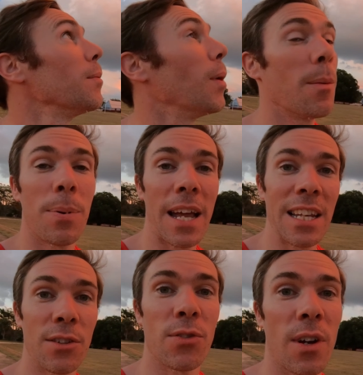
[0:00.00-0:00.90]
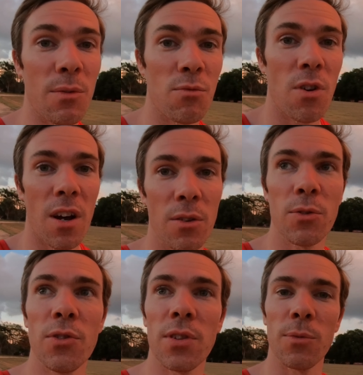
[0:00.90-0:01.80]
but I'm planning to try and run or
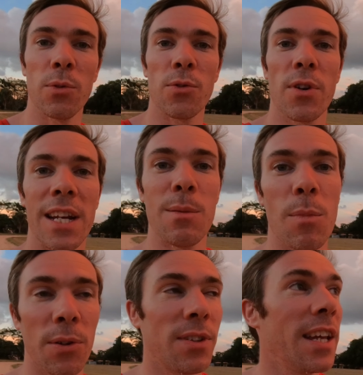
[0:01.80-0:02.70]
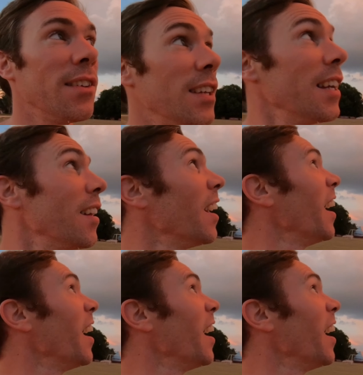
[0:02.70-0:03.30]
do some sort of training most days here.